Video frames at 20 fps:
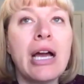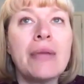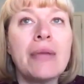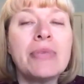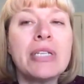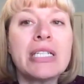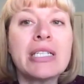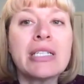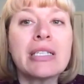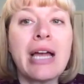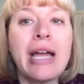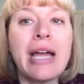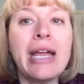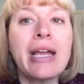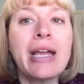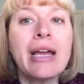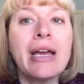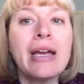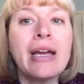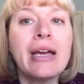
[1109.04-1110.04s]
I'm just
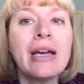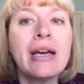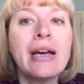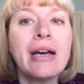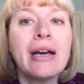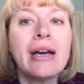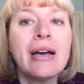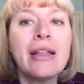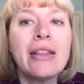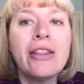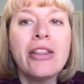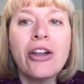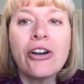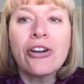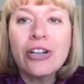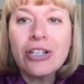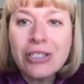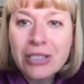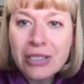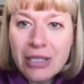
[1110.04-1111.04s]
like,
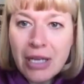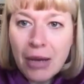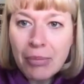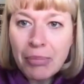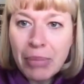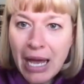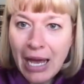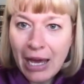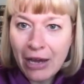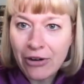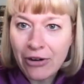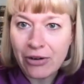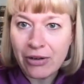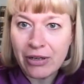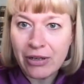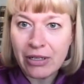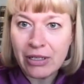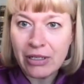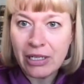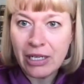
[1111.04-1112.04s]
there is a
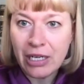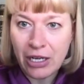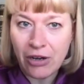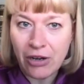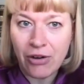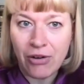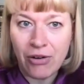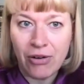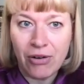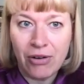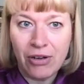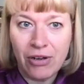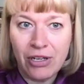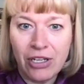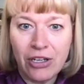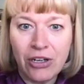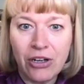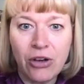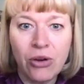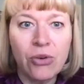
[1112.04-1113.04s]
pattern here,
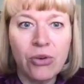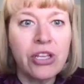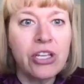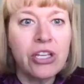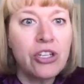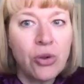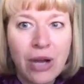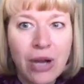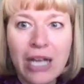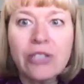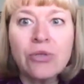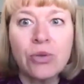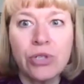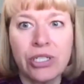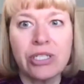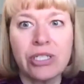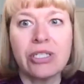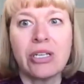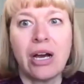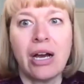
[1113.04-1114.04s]
that you guys
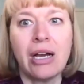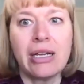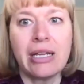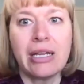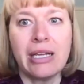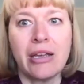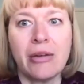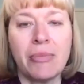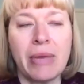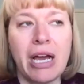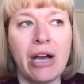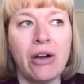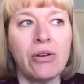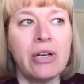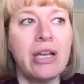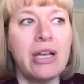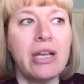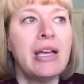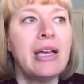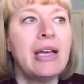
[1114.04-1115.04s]
were just talking
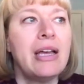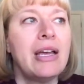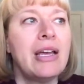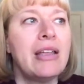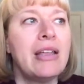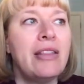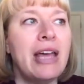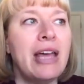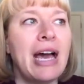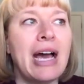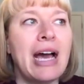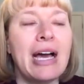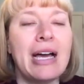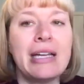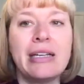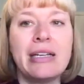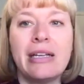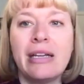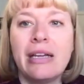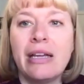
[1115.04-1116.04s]
about,
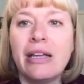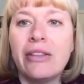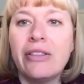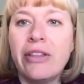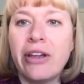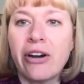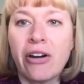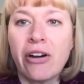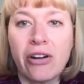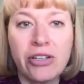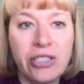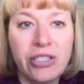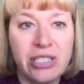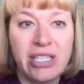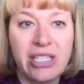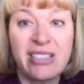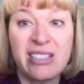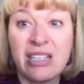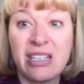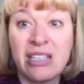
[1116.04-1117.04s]
that there are
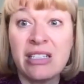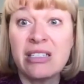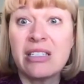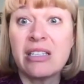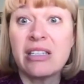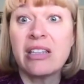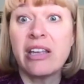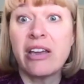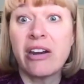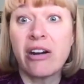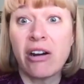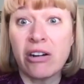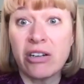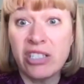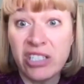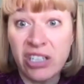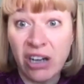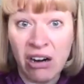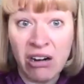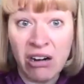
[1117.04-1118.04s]
seasons that are
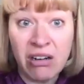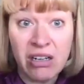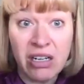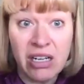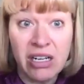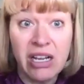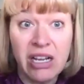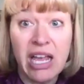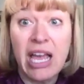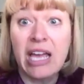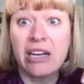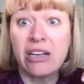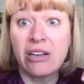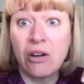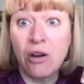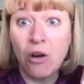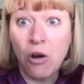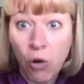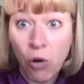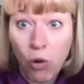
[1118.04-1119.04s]
dark
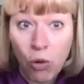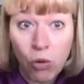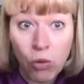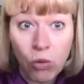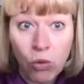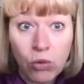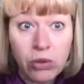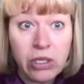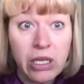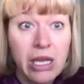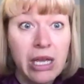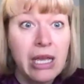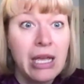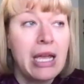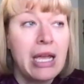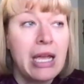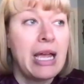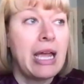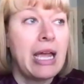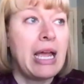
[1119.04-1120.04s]
and cold
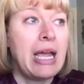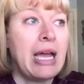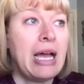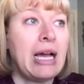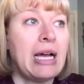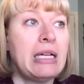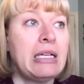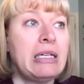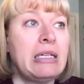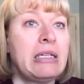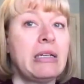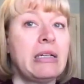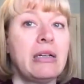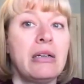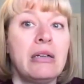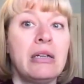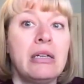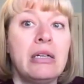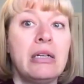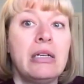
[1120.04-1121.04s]
and
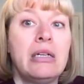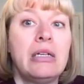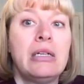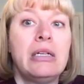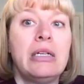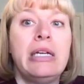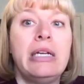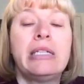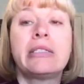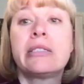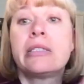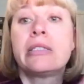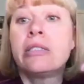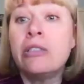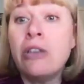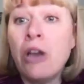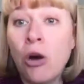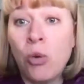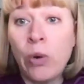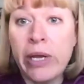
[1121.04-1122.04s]
it's
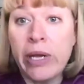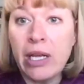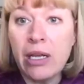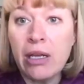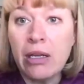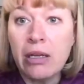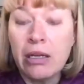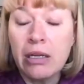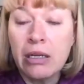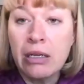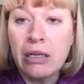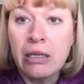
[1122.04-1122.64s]
snowing.